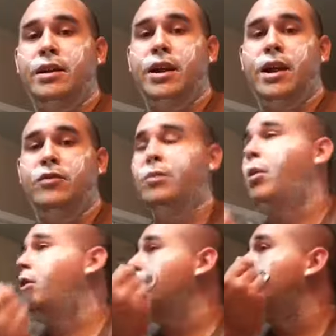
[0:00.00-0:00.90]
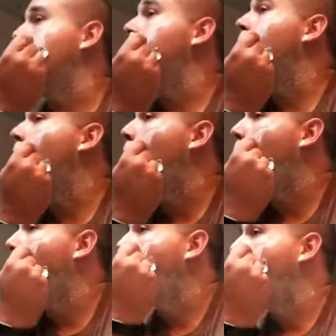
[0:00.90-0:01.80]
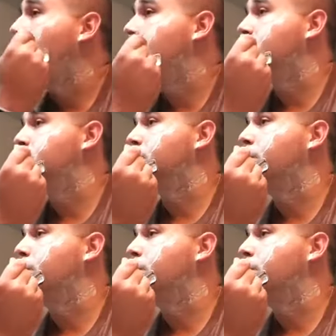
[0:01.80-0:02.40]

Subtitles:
It had every part needed, which is really